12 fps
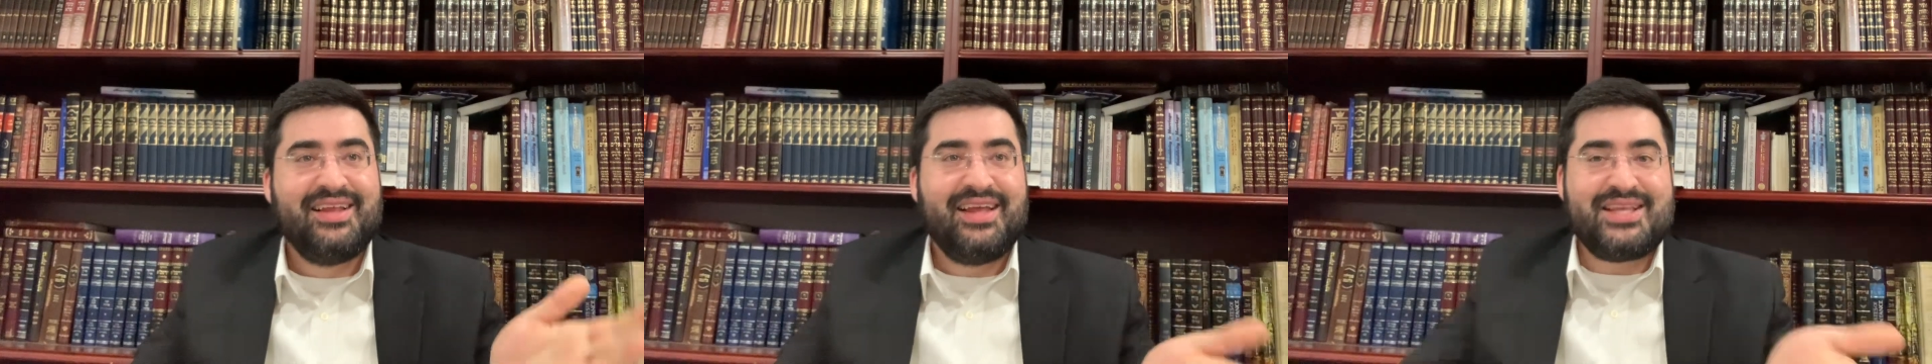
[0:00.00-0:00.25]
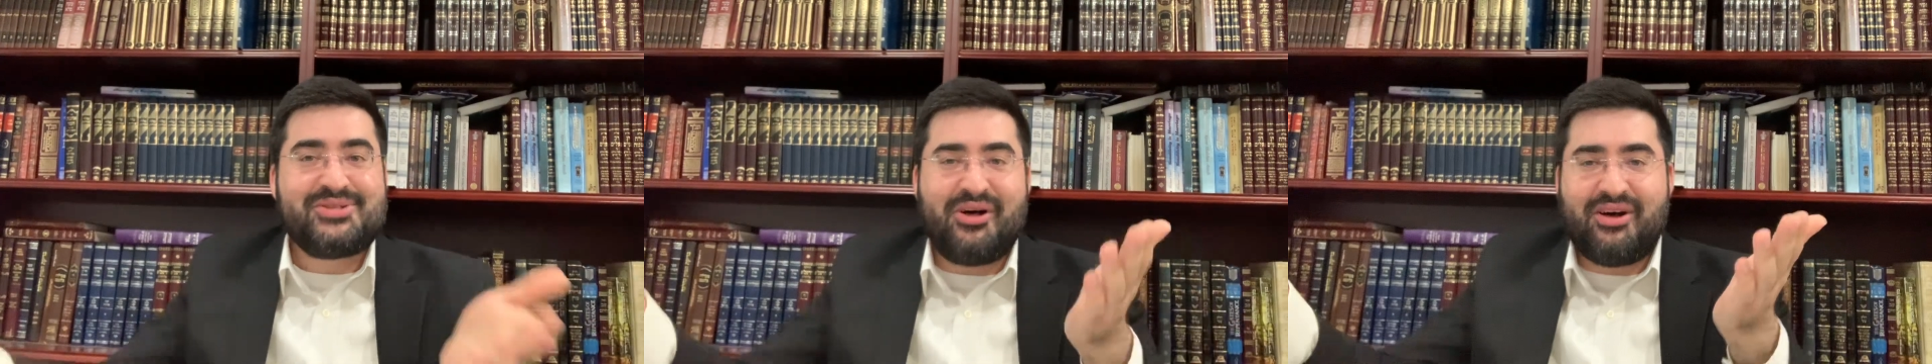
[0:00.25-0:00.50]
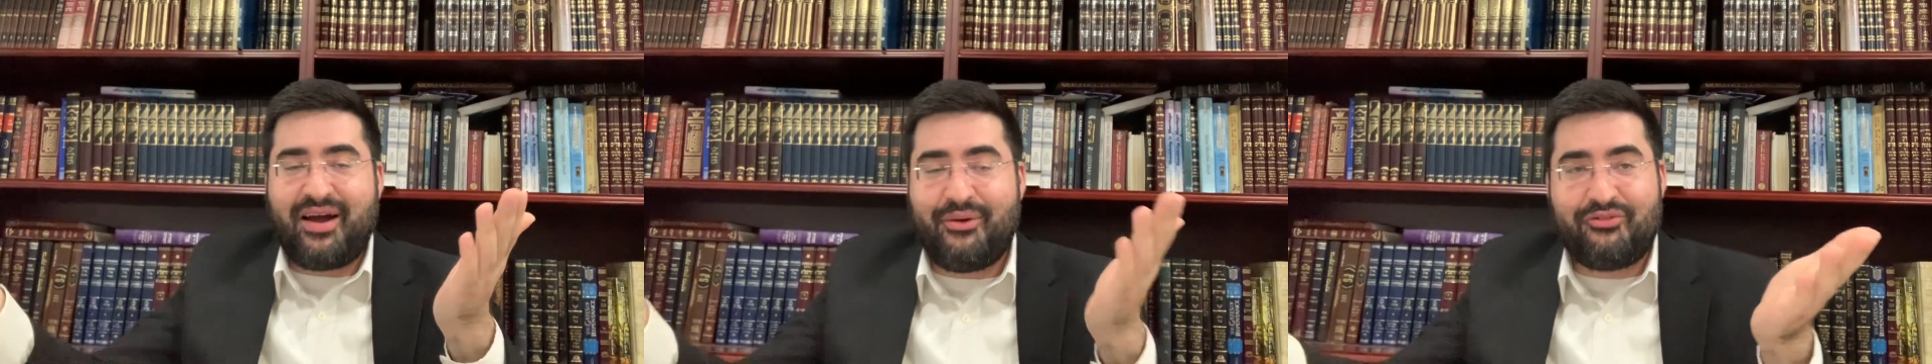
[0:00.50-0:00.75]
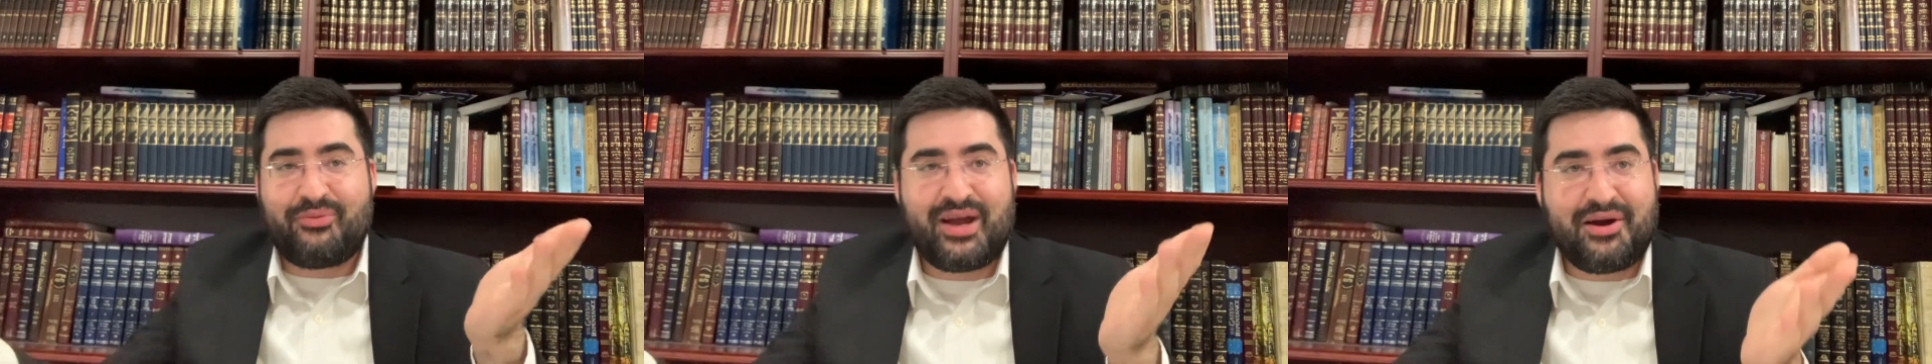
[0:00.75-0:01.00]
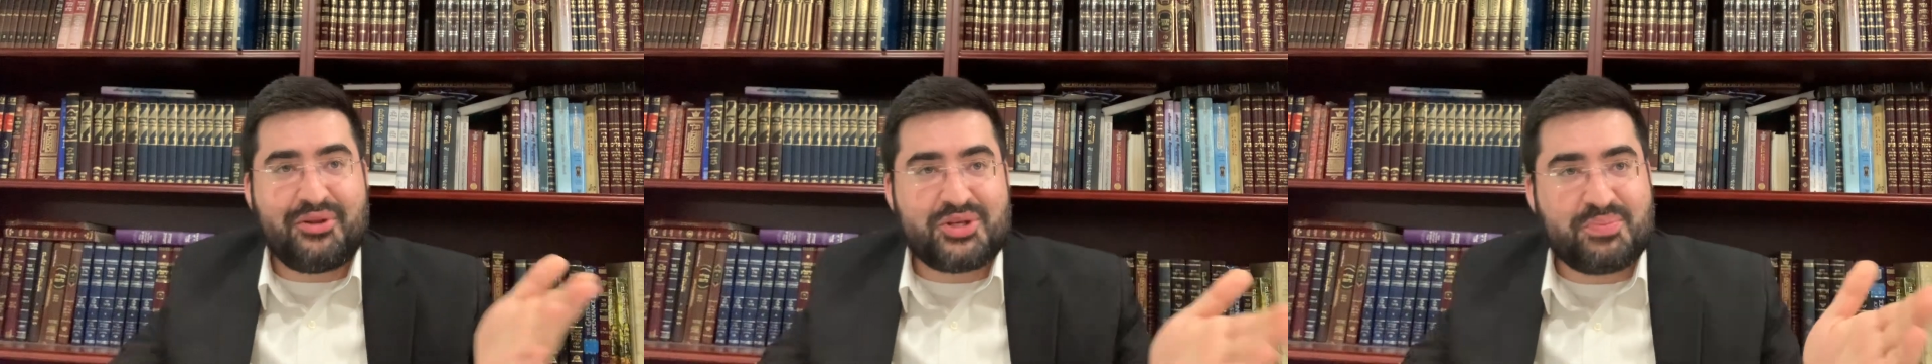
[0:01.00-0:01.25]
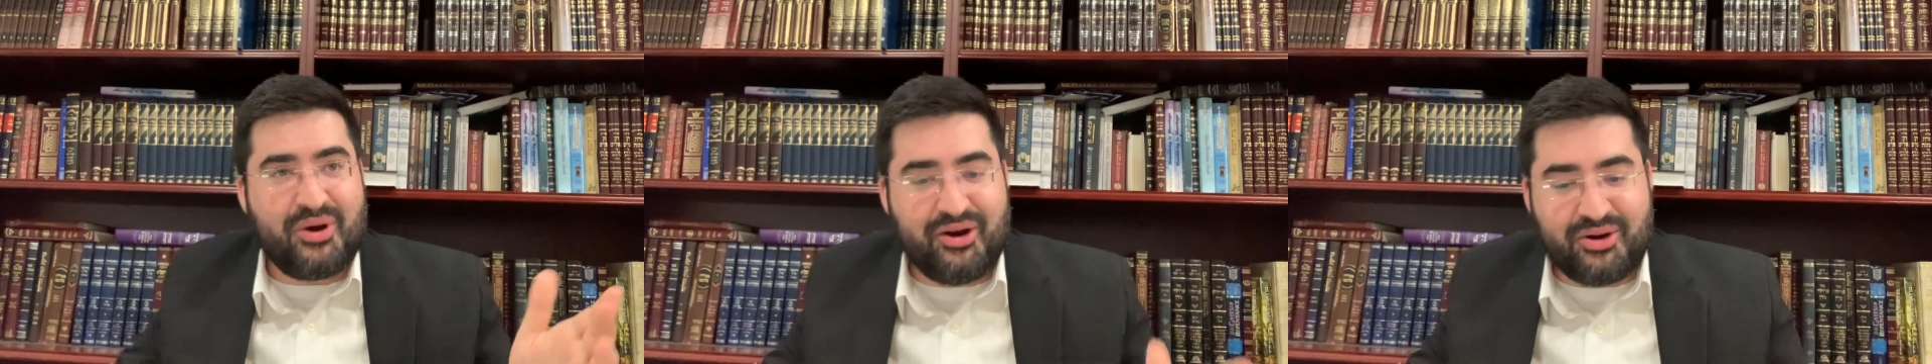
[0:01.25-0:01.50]
It's all coming from
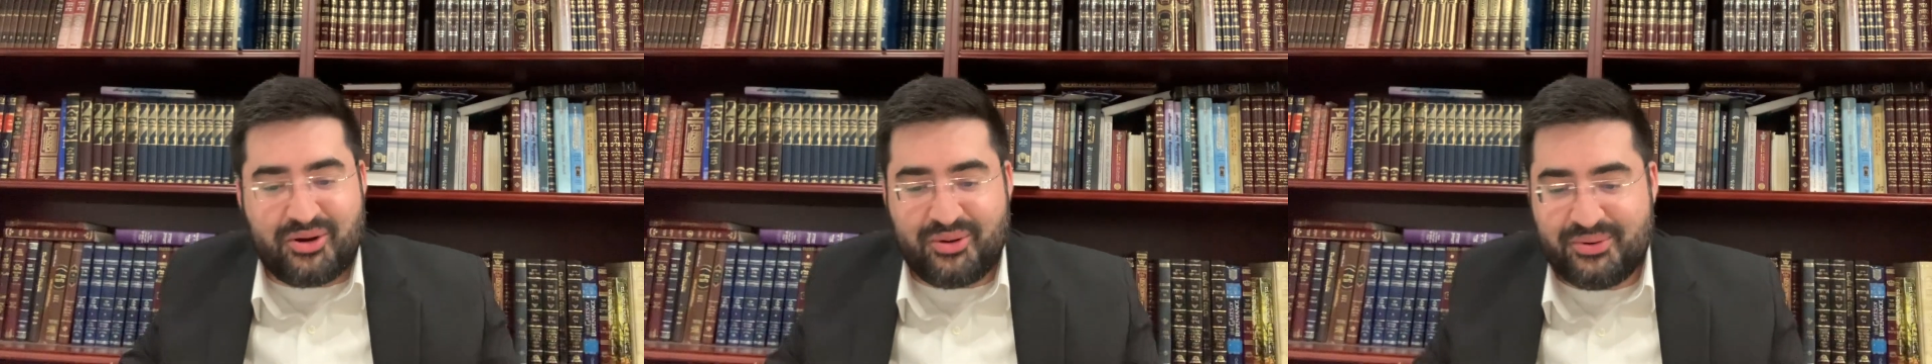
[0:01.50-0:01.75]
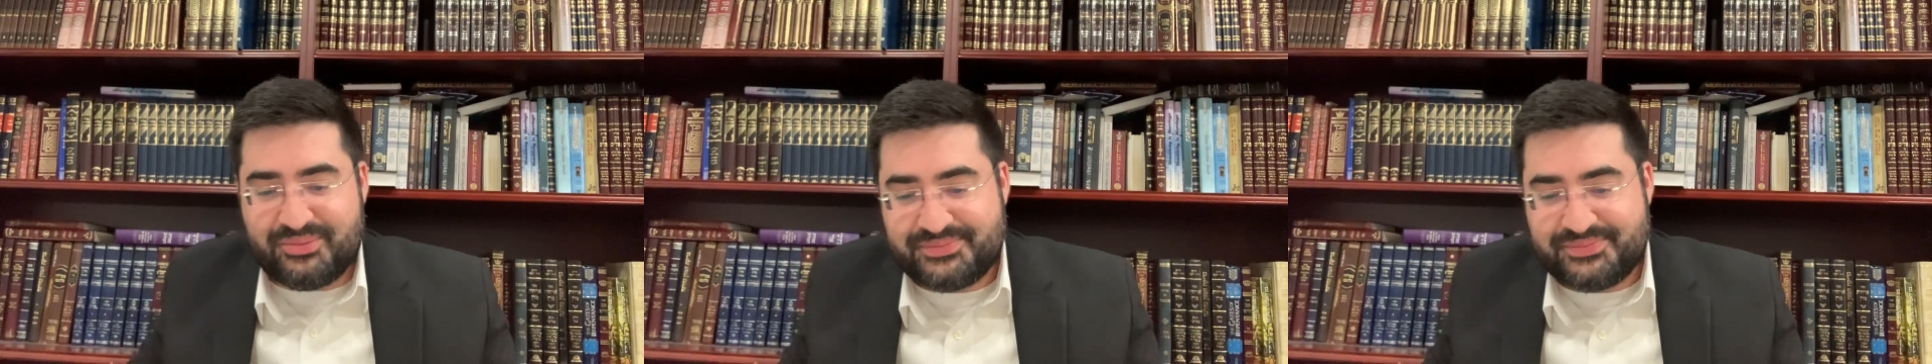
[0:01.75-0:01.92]
HaKadosh Baruch Hu.